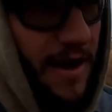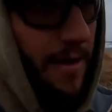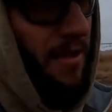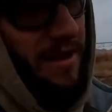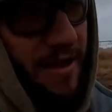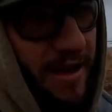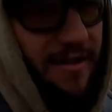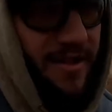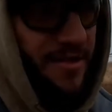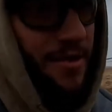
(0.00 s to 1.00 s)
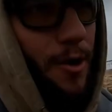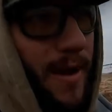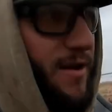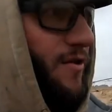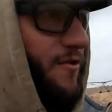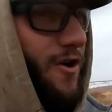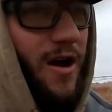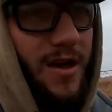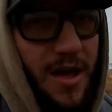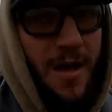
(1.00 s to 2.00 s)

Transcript: and I'm like, well, let's just go back to the truck.